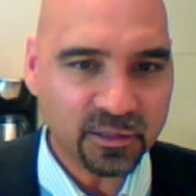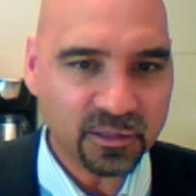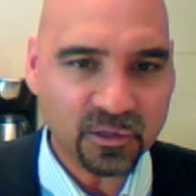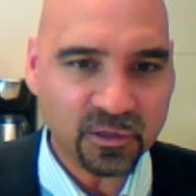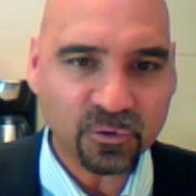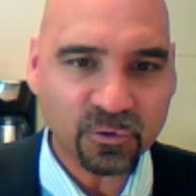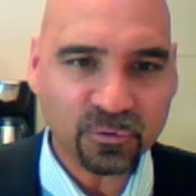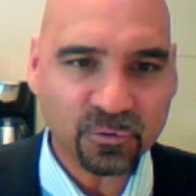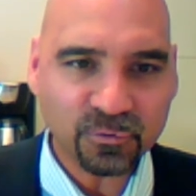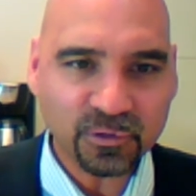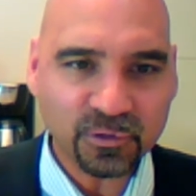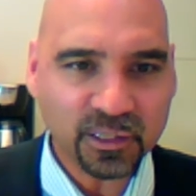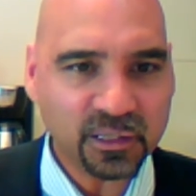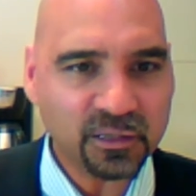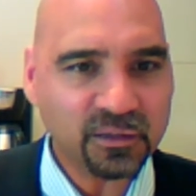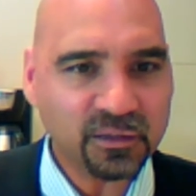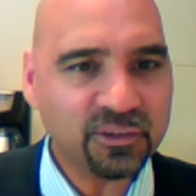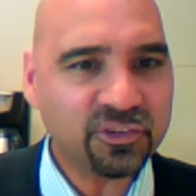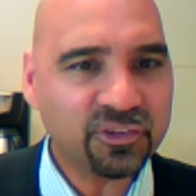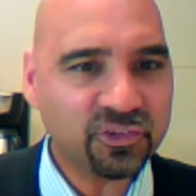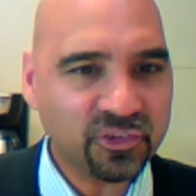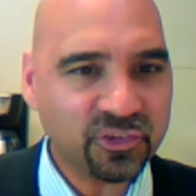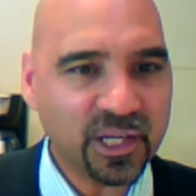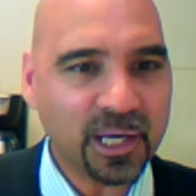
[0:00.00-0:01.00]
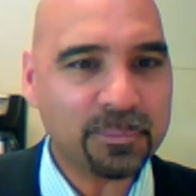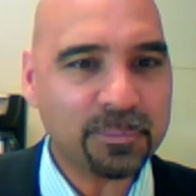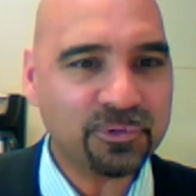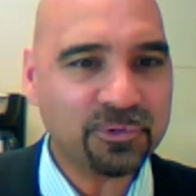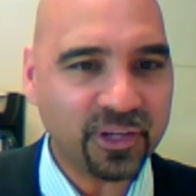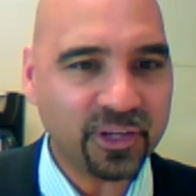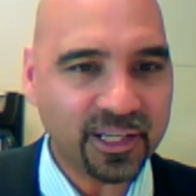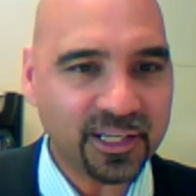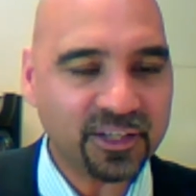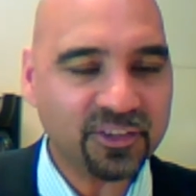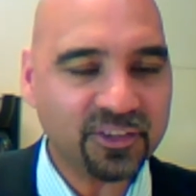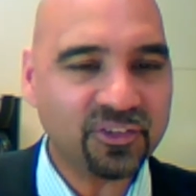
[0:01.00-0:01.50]
you earn the
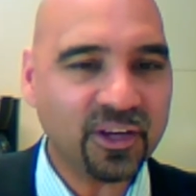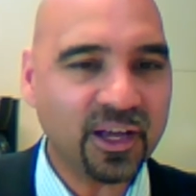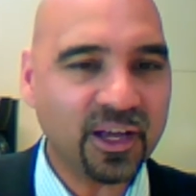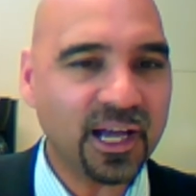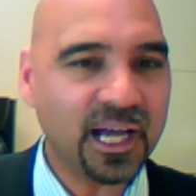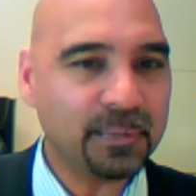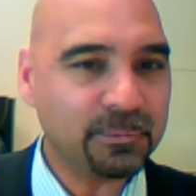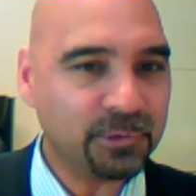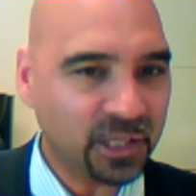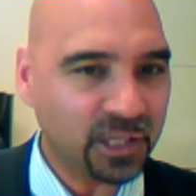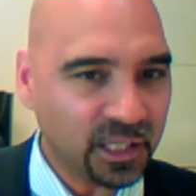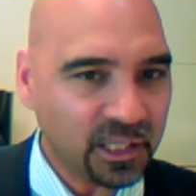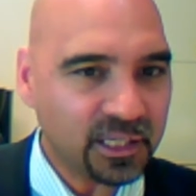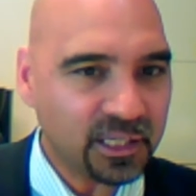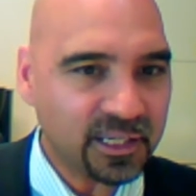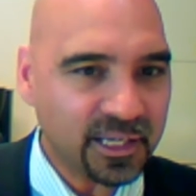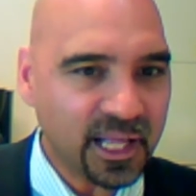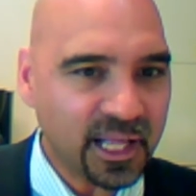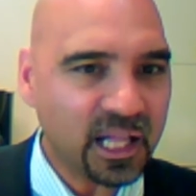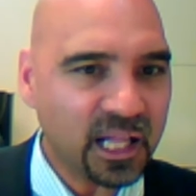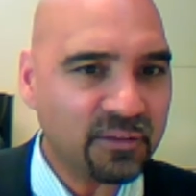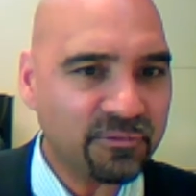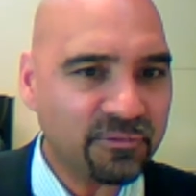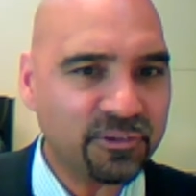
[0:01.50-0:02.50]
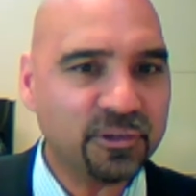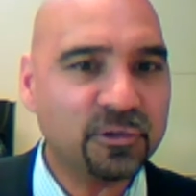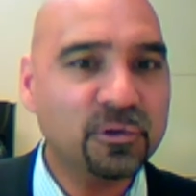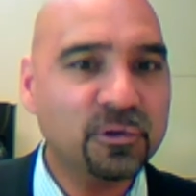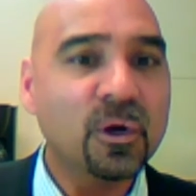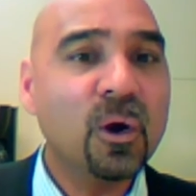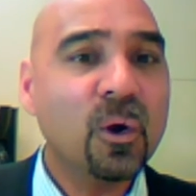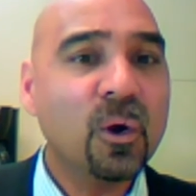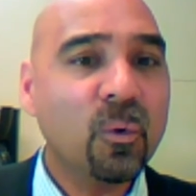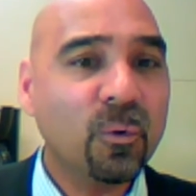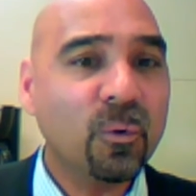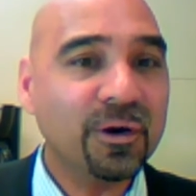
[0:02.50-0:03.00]
A. Little steps
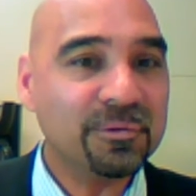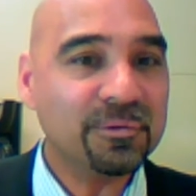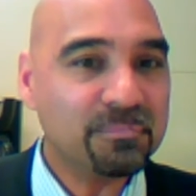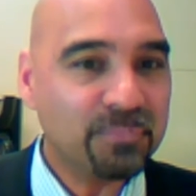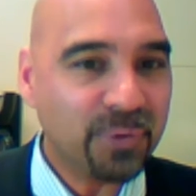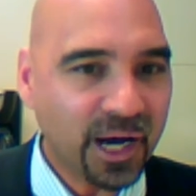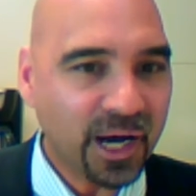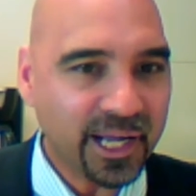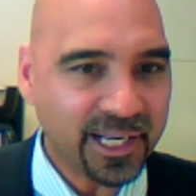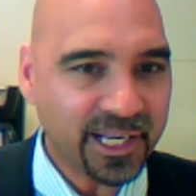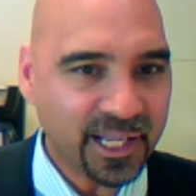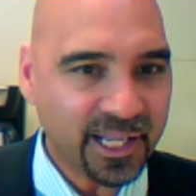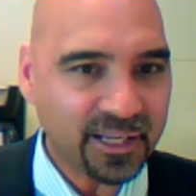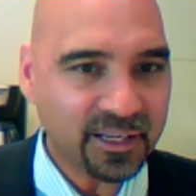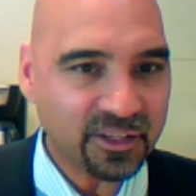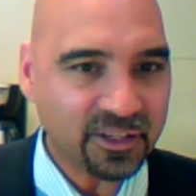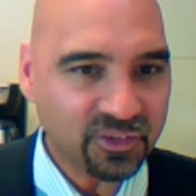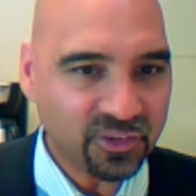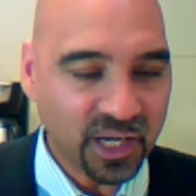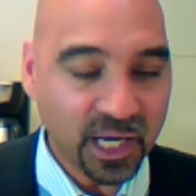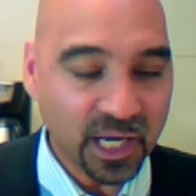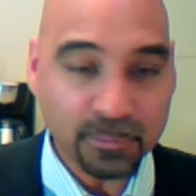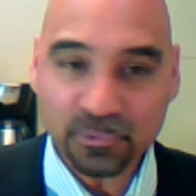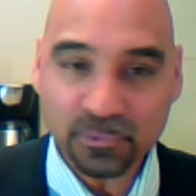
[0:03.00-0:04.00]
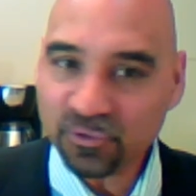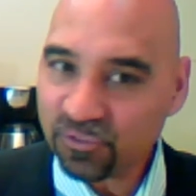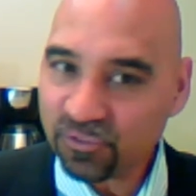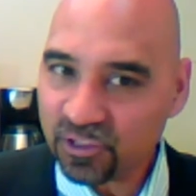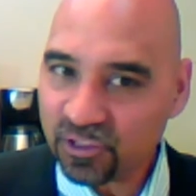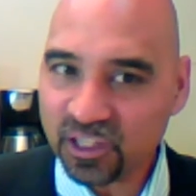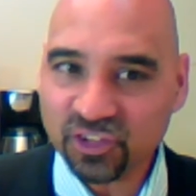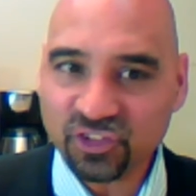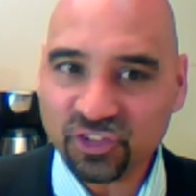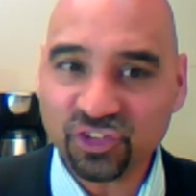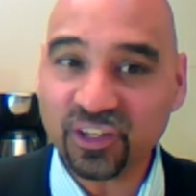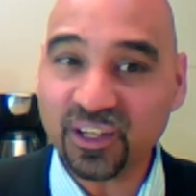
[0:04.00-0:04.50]
at a time. You eat an elephant
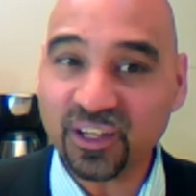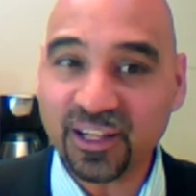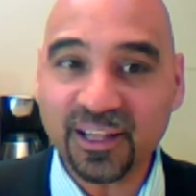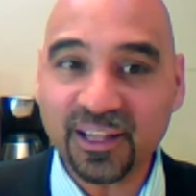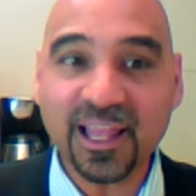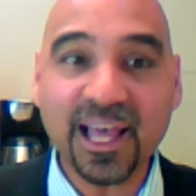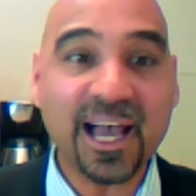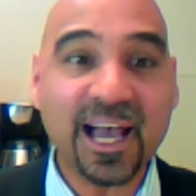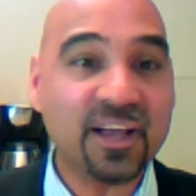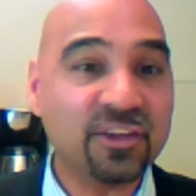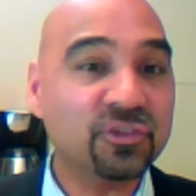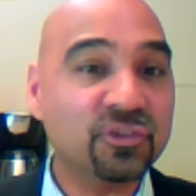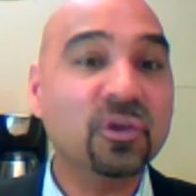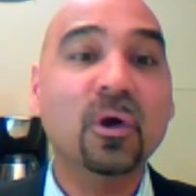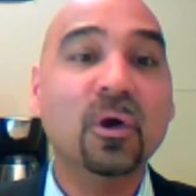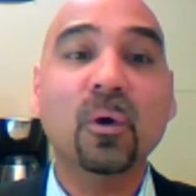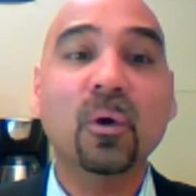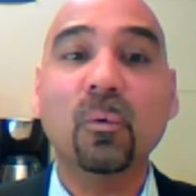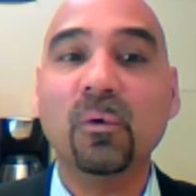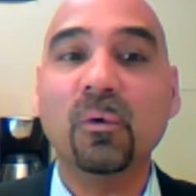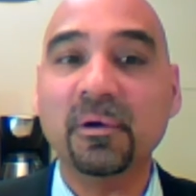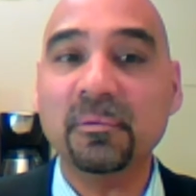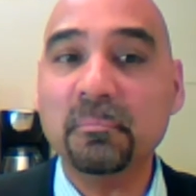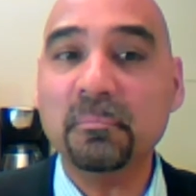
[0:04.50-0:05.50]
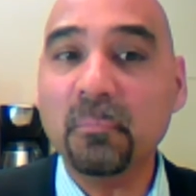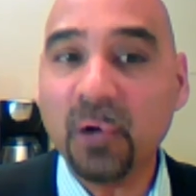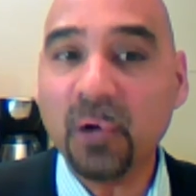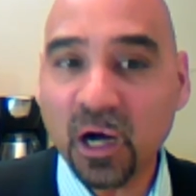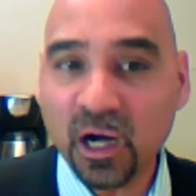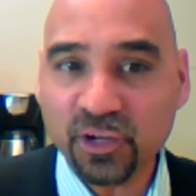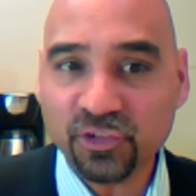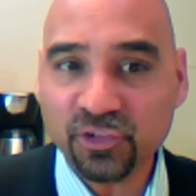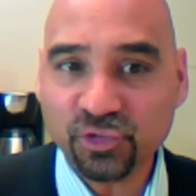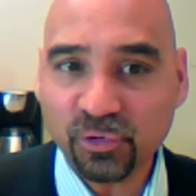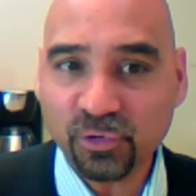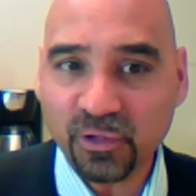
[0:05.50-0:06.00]
one bite at a time. You
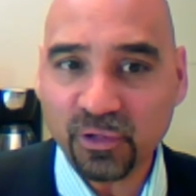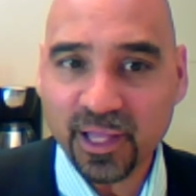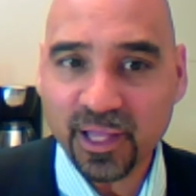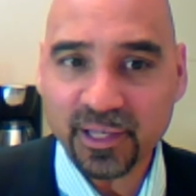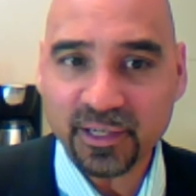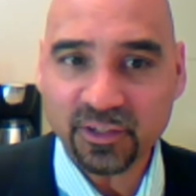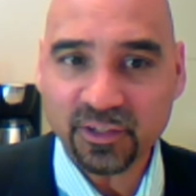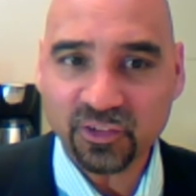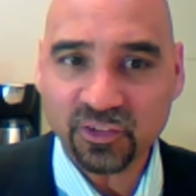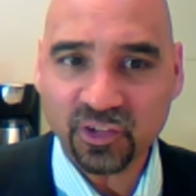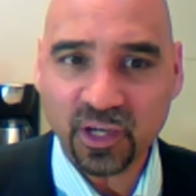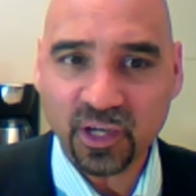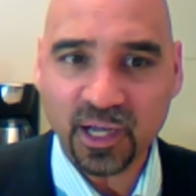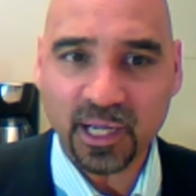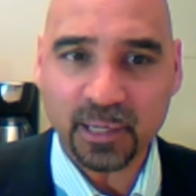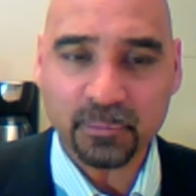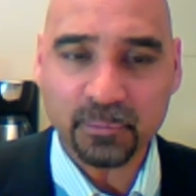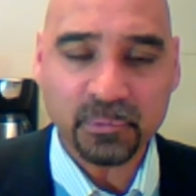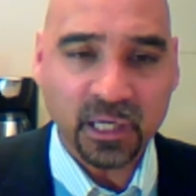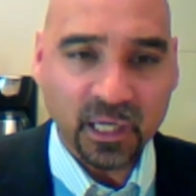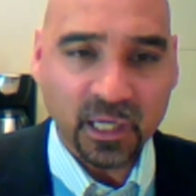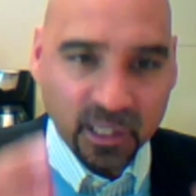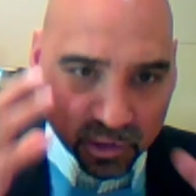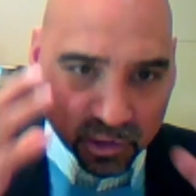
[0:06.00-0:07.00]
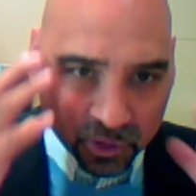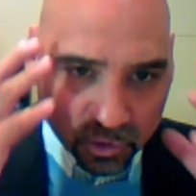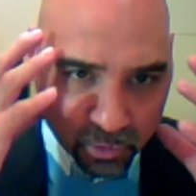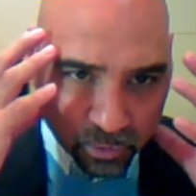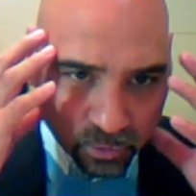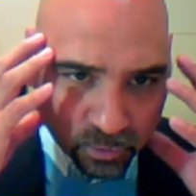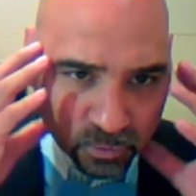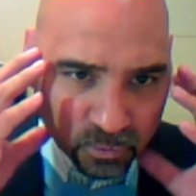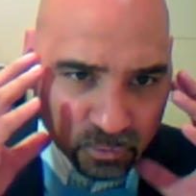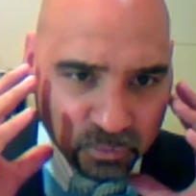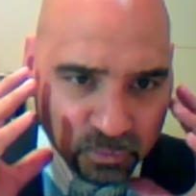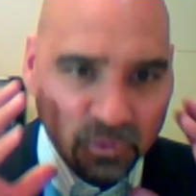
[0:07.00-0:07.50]
finish your class one
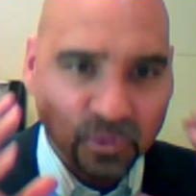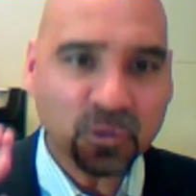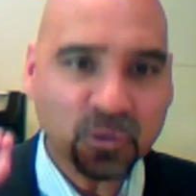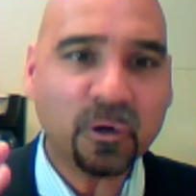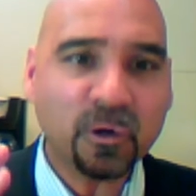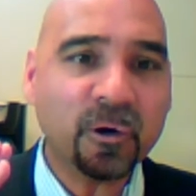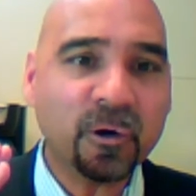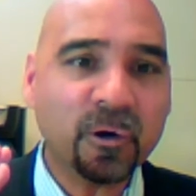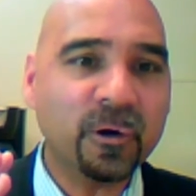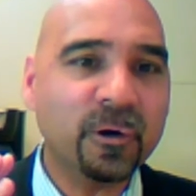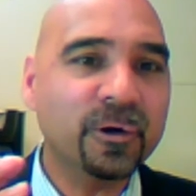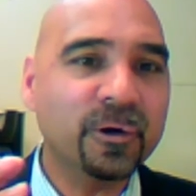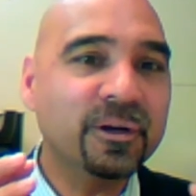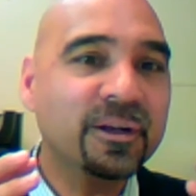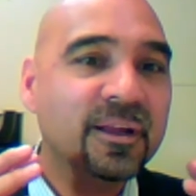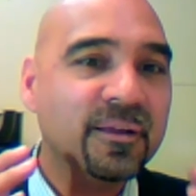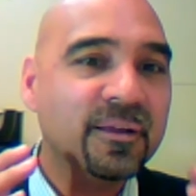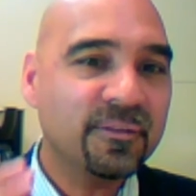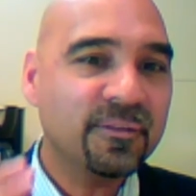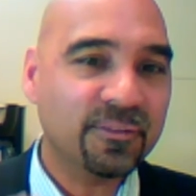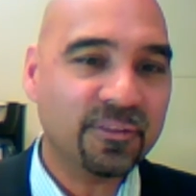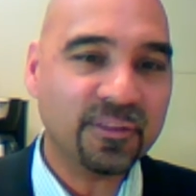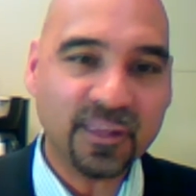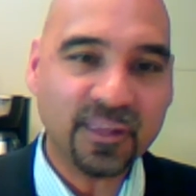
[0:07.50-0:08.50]
module at a time.